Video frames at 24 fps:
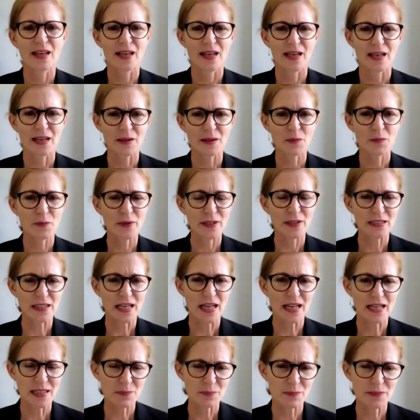Well,
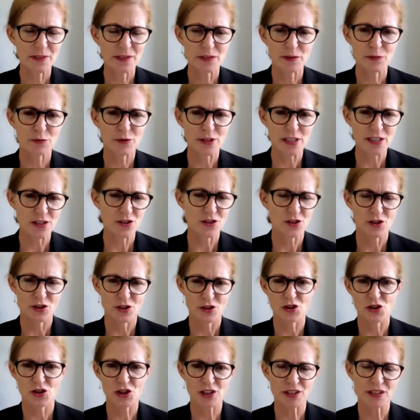I'm a
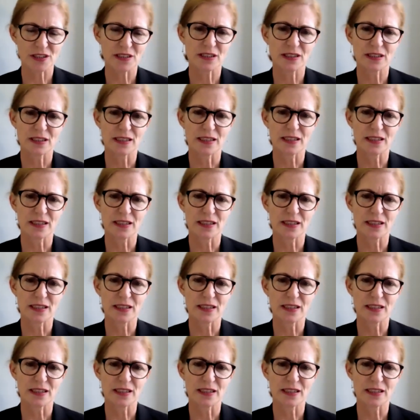researcher.